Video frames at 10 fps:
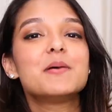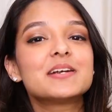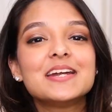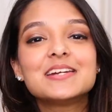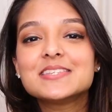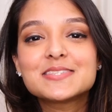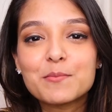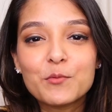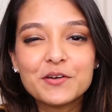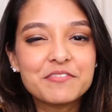but it is
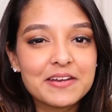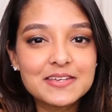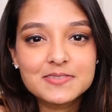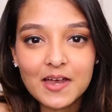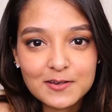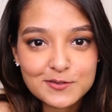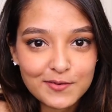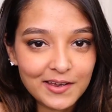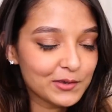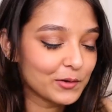somewhat very
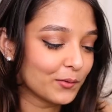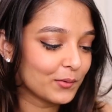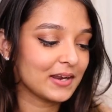satisfying, you know,